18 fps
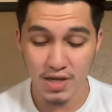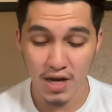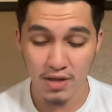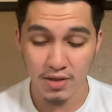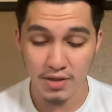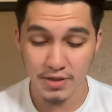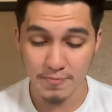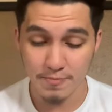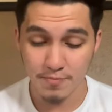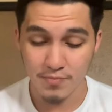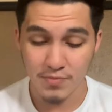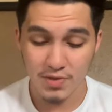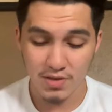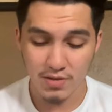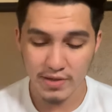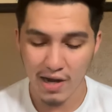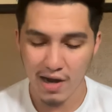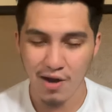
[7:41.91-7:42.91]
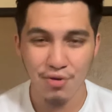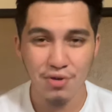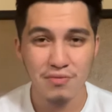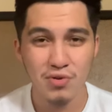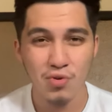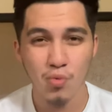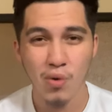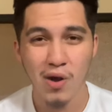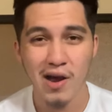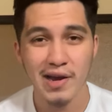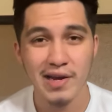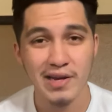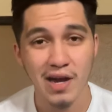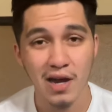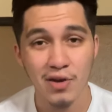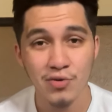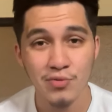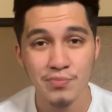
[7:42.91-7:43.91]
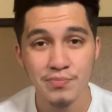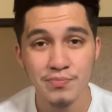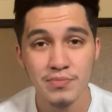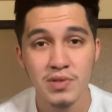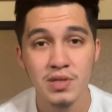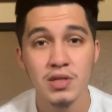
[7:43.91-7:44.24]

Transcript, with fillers: I like, like, I don't even know why I got them.